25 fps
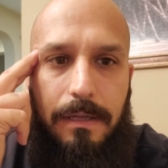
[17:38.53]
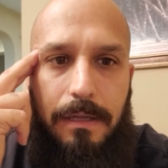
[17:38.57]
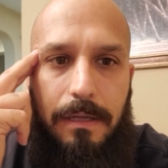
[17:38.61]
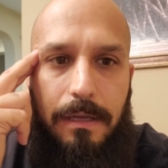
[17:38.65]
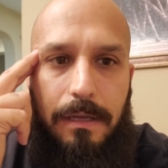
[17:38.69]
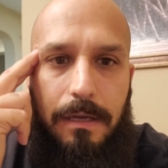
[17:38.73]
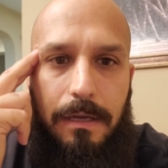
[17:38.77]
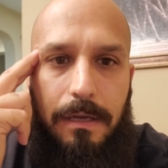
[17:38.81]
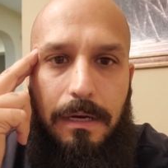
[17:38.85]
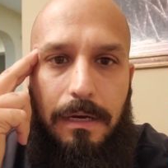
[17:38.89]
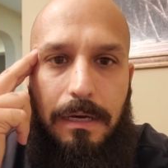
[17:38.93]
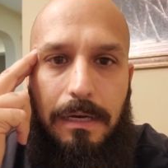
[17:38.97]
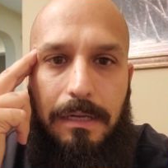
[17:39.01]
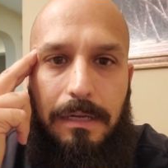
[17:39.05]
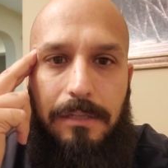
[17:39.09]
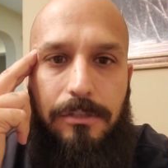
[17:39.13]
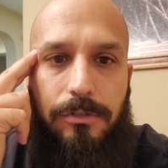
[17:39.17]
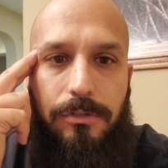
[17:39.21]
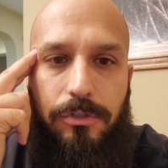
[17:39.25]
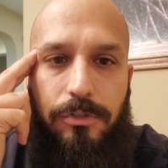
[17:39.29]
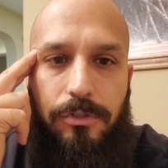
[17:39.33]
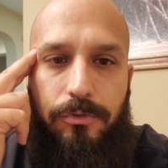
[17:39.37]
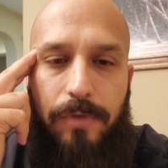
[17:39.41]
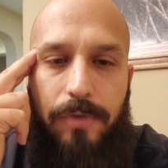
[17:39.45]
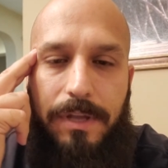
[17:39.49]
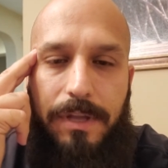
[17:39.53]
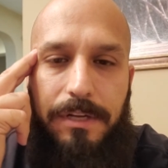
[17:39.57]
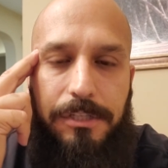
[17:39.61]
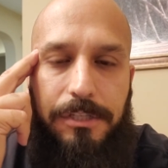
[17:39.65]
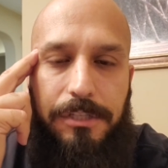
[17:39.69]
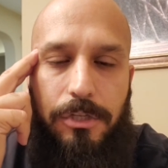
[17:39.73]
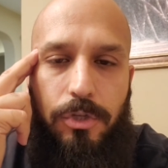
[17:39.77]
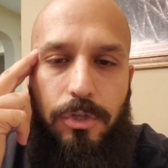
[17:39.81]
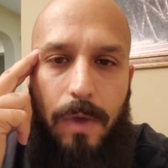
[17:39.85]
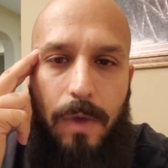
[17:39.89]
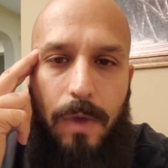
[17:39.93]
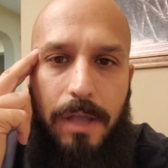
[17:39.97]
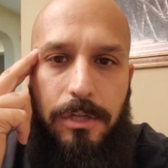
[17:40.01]
So it's created a
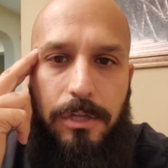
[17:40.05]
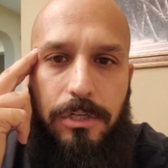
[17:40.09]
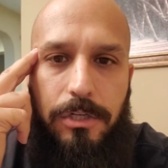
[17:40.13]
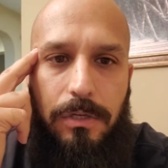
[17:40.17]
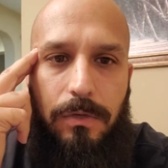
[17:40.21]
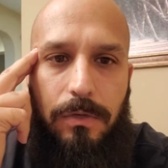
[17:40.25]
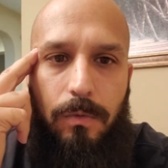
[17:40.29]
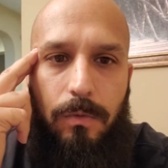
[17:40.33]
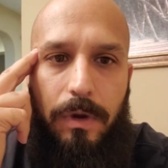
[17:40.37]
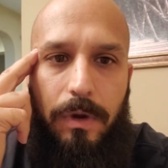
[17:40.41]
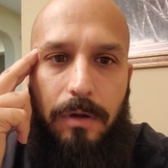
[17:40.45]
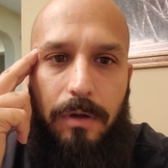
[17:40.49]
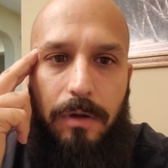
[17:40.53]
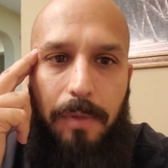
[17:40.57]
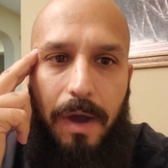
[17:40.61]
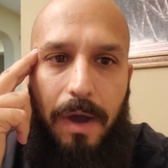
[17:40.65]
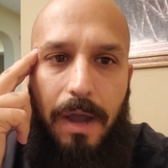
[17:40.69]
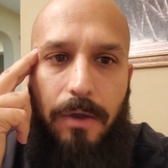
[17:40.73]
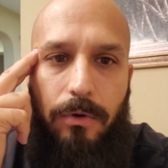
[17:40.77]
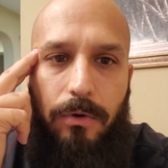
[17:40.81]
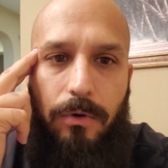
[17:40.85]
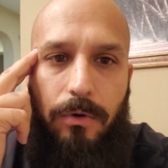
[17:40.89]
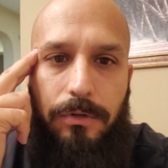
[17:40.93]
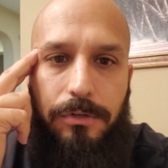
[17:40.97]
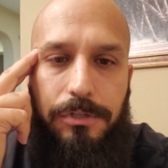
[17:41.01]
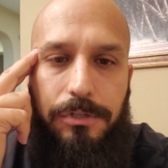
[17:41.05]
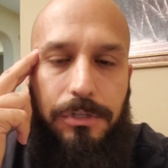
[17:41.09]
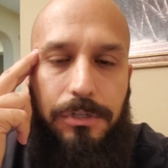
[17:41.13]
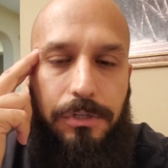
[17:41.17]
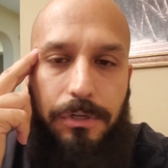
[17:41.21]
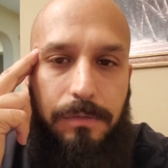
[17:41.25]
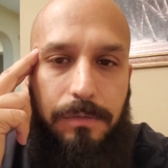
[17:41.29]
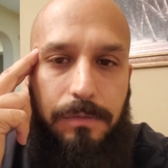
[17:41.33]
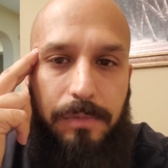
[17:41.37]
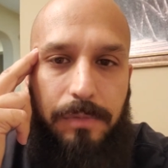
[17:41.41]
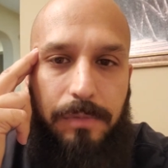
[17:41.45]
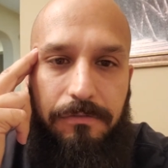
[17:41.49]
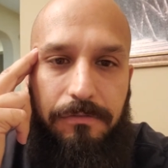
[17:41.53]
situation where buy orders
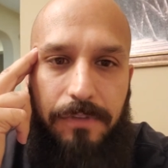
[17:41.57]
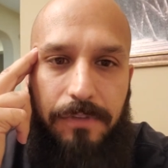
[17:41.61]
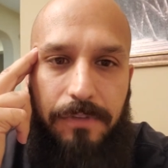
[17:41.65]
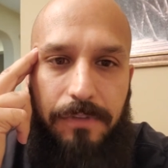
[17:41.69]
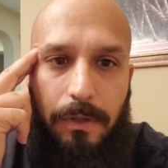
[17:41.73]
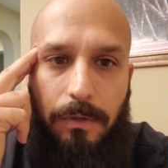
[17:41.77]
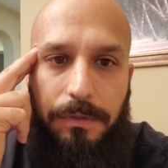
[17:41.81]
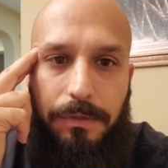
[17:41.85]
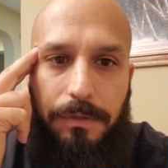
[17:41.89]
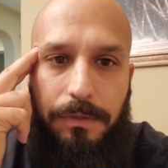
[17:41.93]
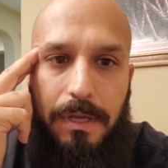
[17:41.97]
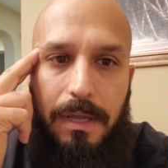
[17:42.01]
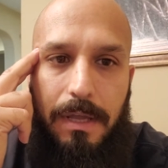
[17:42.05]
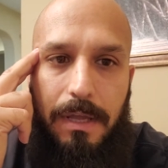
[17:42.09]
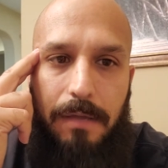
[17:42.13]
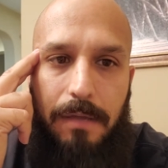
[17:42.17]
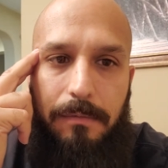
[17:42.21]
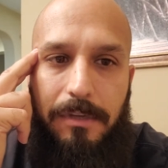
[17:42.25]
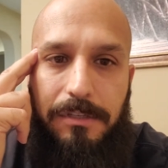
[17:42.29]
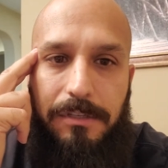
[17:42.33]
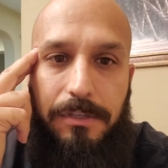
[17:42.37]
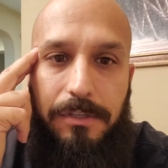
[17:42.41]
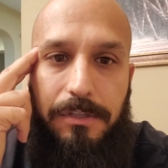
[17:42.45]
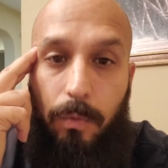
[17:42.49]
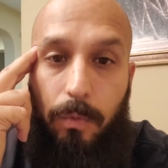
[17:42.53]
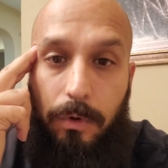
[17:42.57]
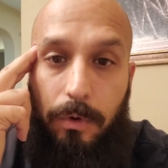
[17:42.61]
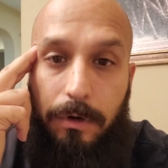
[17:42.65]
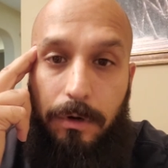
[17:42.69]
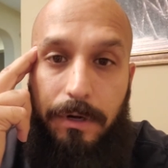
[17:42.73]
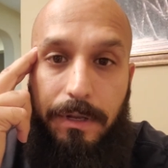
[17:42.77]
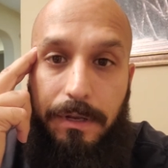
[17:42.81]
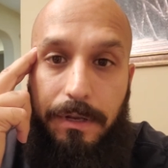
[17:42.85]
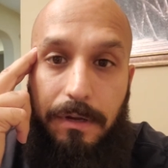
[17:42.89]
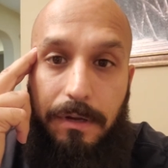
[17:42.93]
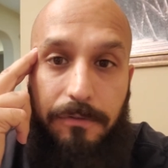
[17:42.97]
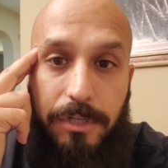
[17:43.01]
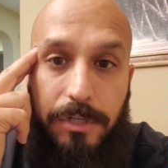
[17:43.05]
couldn't be filled because there
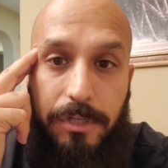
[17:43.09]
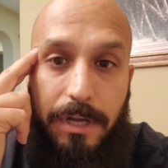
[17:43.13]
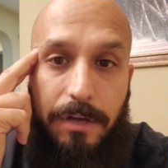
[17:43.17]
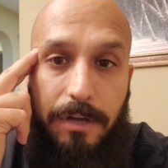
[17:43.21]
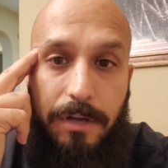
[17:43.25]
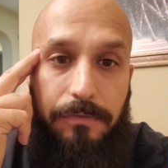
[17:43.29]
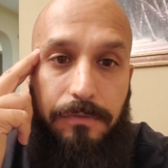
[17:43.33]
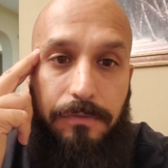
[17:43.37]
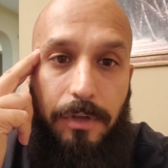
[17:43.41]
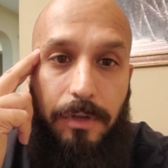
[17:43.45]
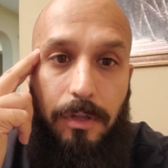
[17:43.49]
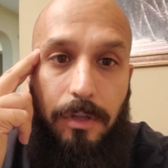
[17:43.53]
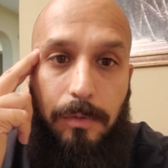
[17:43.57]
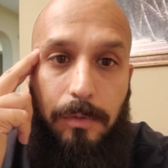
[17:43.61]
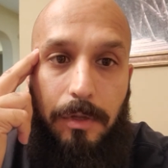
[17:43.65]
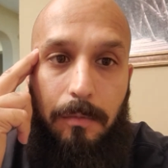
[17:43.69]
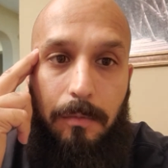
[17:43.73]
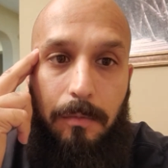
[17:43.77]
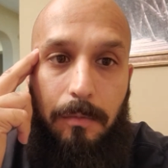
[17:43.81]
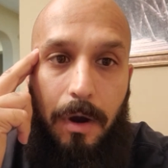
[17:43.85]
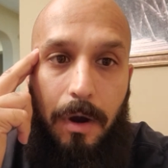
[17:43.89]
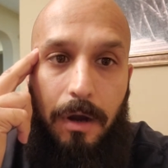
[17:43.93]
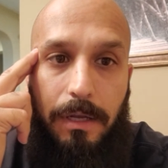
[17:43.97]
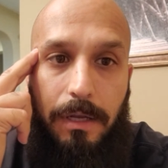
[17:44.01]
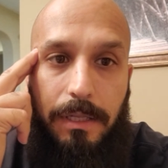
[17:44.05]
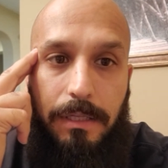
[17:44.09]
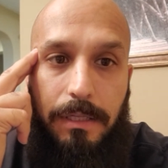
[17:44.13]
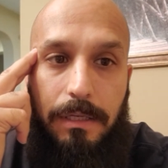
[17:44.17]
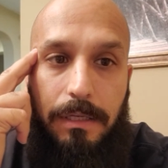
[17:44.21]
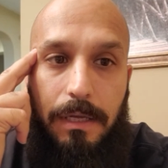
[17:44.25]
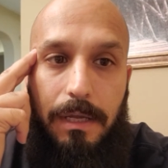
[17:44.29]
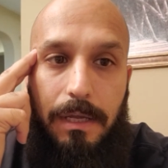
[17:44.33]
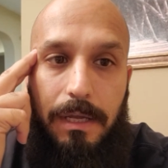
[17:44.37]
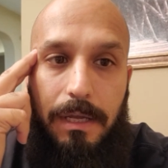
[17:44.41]
weren't enough shares available in the market.